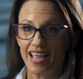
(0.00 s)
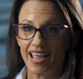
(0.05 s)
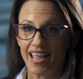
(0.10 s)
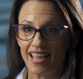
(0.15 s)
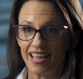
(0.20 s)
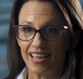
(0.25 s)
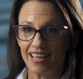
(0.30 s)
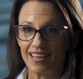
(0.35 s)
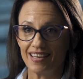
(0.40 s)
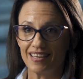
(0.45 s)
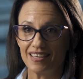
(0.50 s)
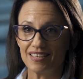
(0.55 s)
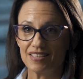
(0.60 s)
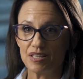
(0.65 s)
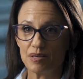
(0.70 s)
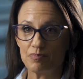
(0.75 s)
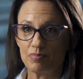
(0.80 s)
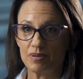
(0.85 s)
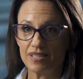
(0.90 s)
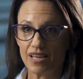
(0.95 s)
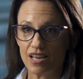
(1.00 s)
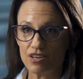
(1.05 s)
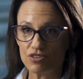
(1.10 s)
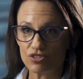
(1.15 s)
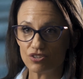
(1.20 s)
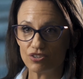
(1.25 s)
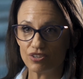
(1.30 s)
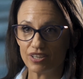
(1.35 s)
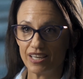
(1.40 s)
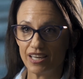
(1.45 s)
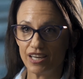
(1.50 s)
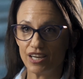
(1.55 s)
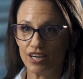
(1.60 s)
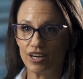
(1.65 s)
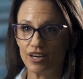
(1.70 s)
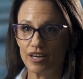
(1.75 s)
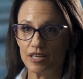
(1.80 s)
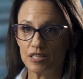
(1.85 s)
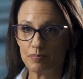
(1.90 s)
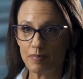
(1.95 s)
And the potential
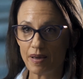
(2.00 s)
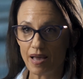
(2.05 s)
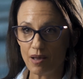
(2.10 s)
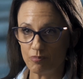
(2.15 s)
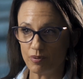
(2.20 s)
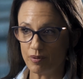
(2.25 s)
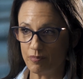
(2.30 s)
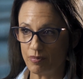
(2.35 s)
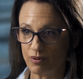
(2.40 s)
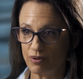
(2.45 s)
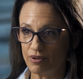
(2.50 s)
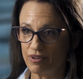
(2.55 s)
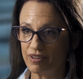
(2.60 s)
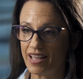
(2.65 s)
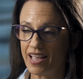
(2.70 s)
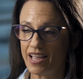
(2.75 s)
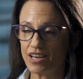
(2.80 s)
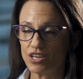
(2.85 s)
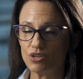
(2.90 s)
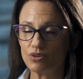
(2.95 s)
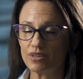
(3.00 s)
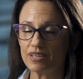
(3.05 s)
here is palpable, and you